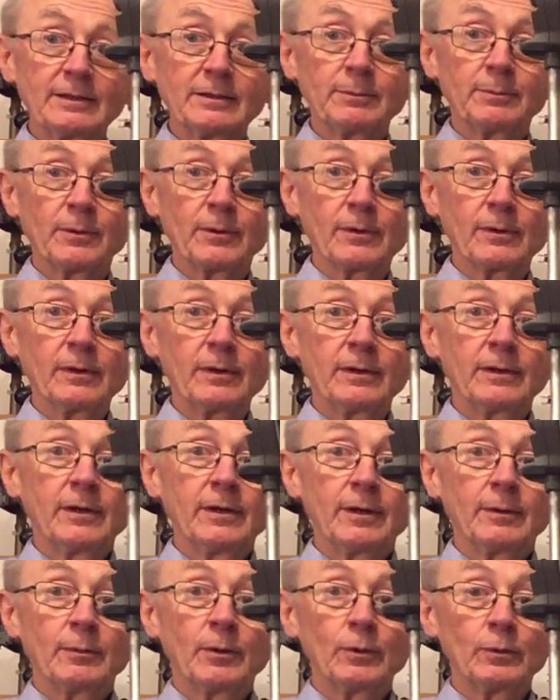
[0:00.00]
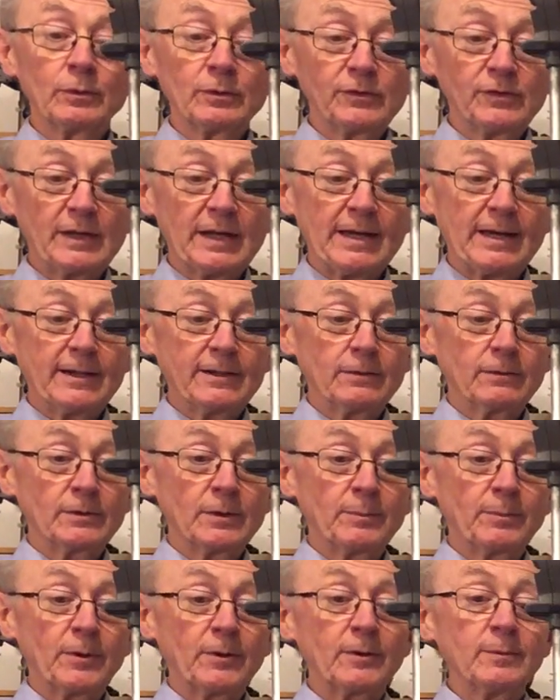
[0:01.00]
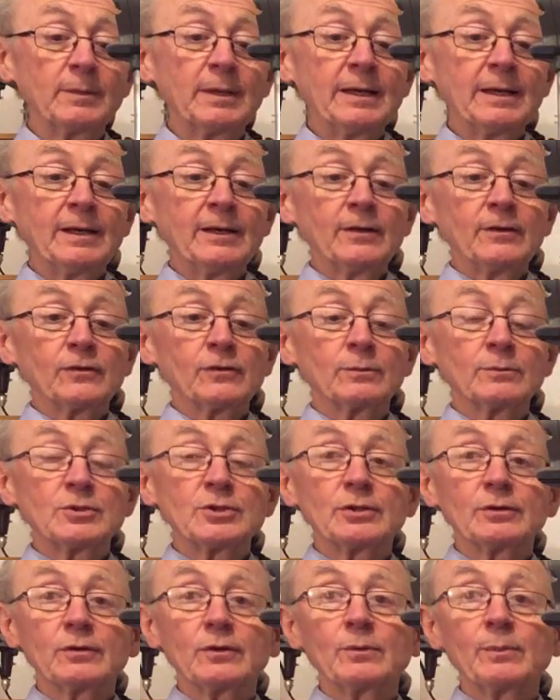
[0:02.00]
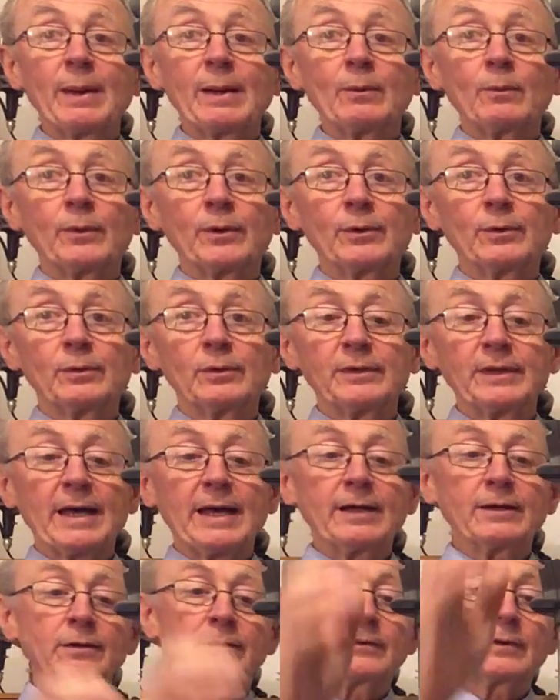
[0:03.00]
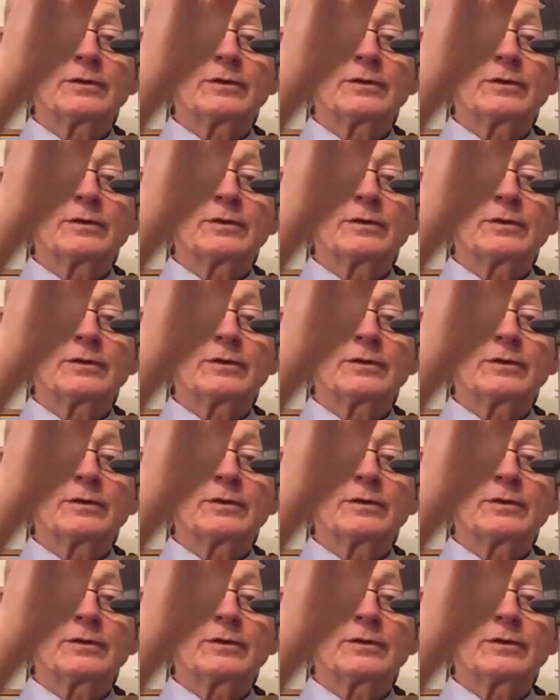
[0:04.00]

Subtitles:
the bottle and holds the hand on the bottom, some children might want to hold the hand on the